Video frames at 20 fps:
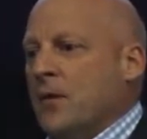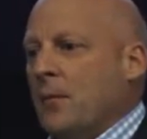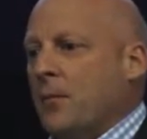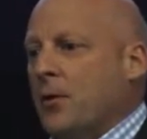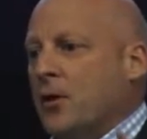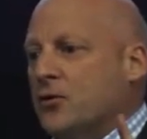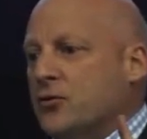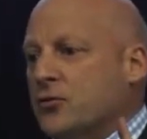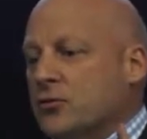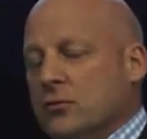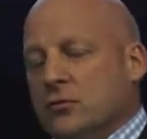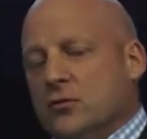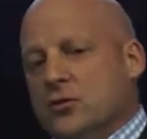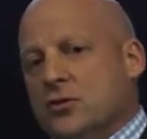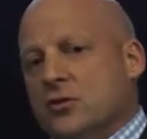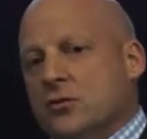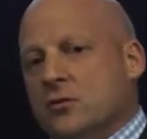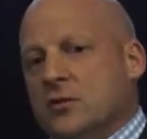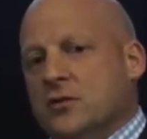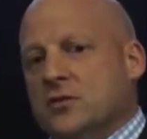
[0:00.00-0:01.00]
but a true
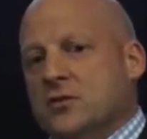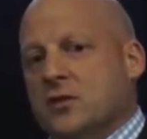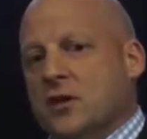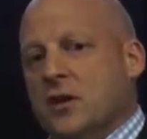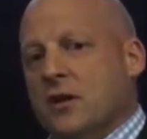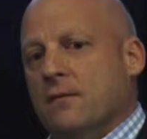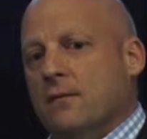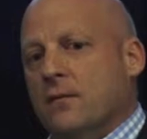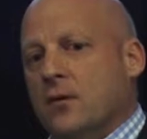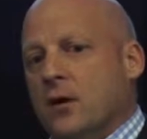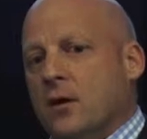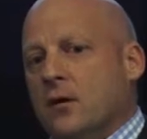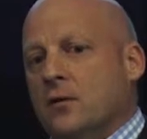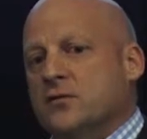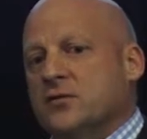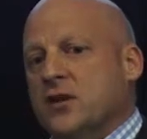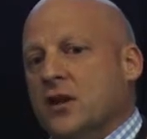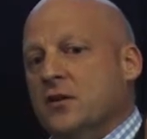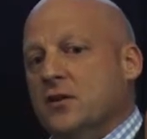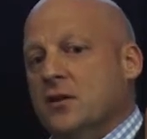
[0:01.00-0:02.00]
choice
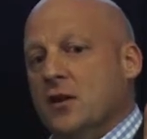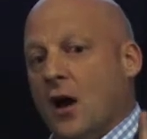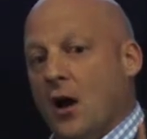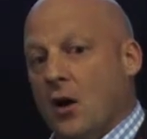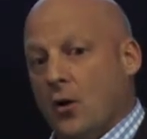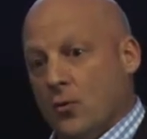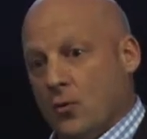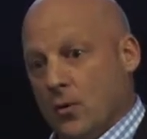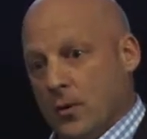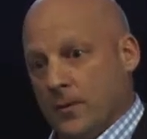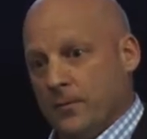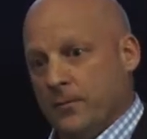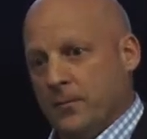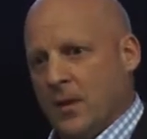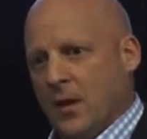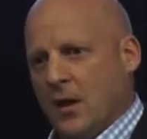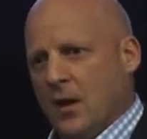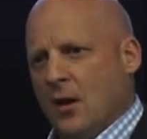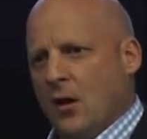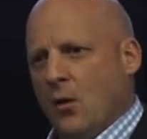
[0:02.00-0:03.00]
involves a no.
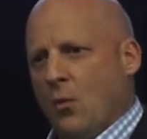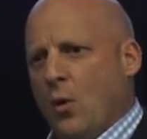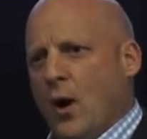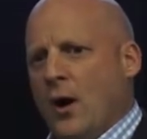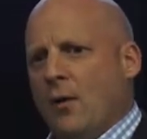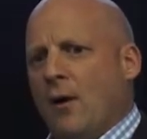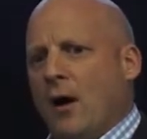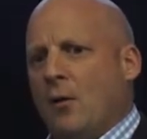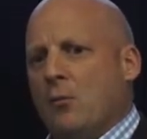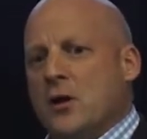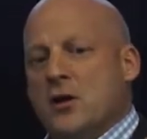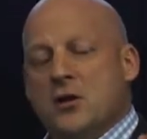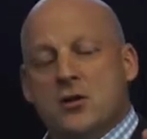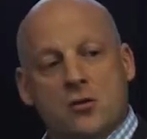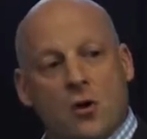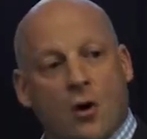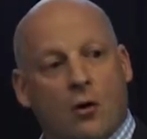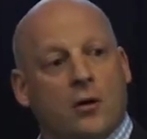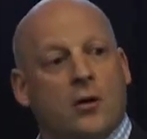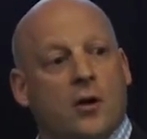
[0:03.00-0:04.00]
Where are we
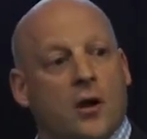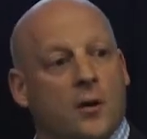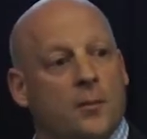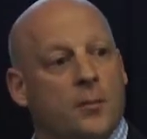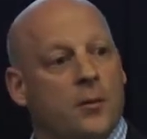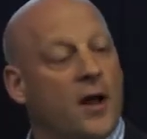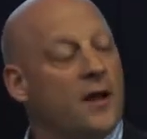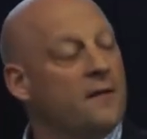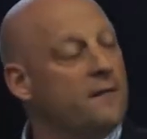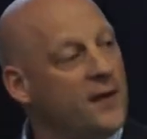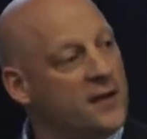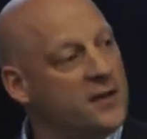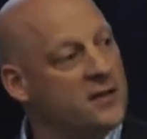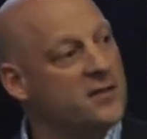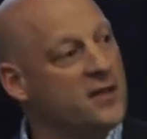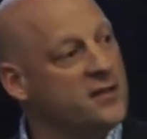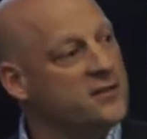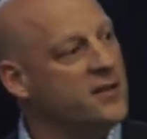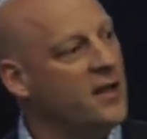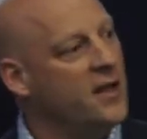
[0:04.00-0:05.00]
not going to play? In fact,
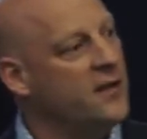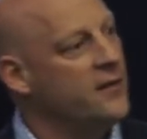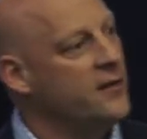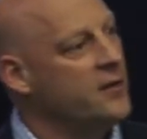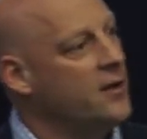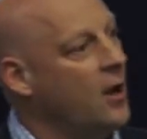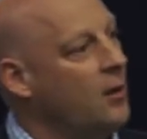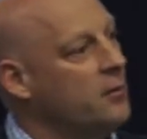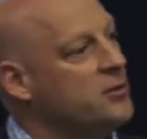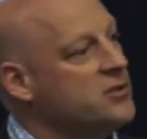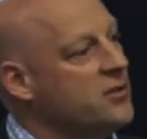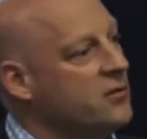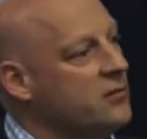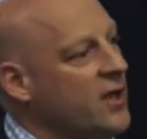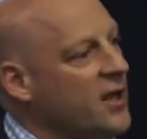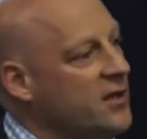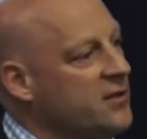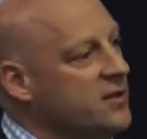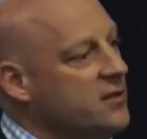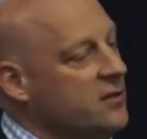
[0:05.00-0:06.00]
it doesn't have a no, it's
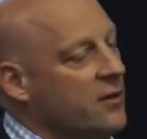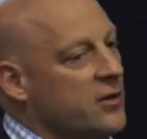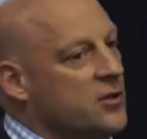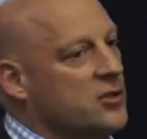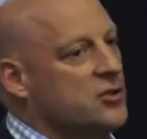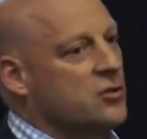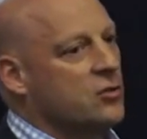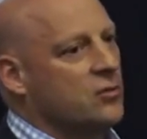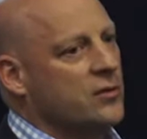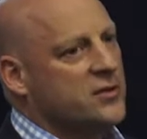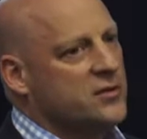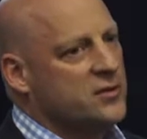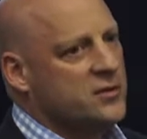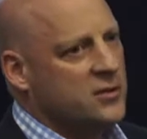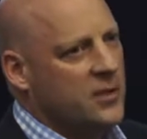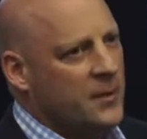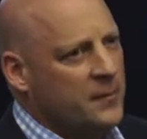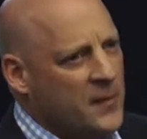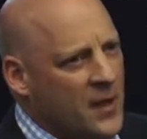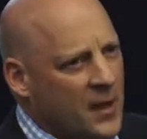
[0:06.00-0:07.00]
actually not a
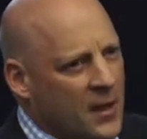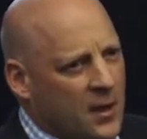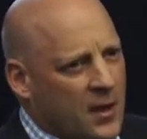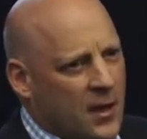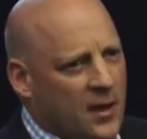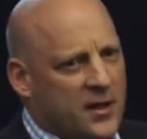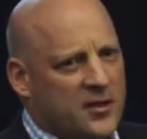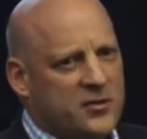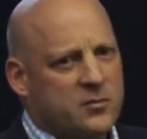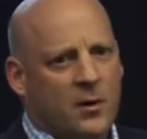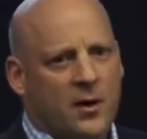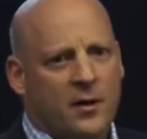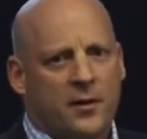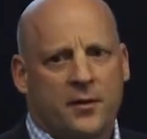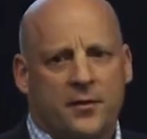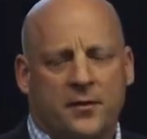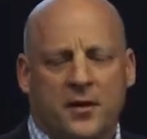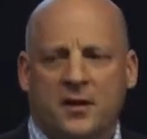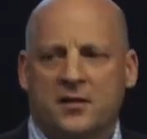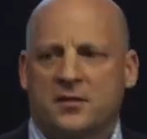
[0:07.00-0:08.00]
choice. And that's one of
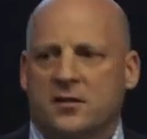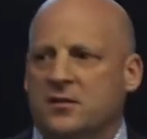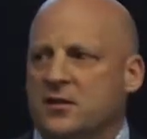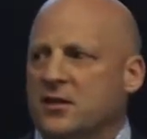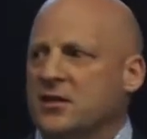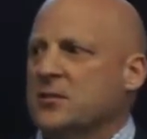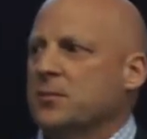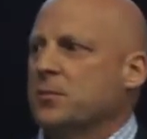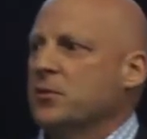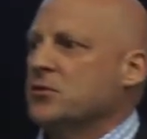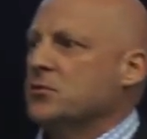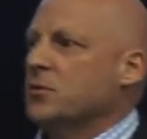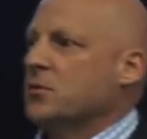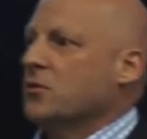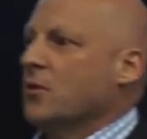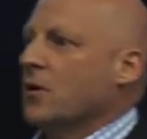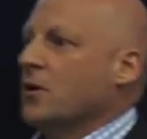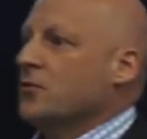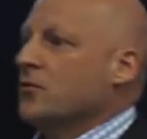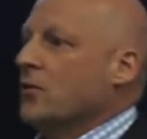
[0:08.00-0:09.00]
the things and disciplines we're
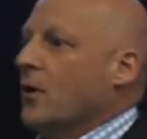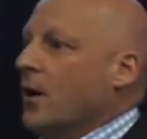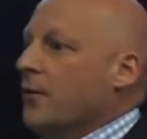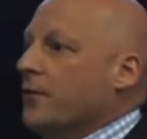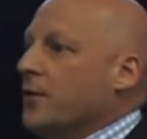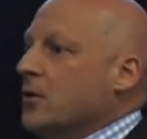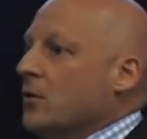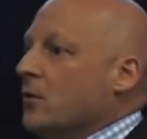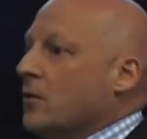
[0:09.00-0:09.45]
trying to drive in the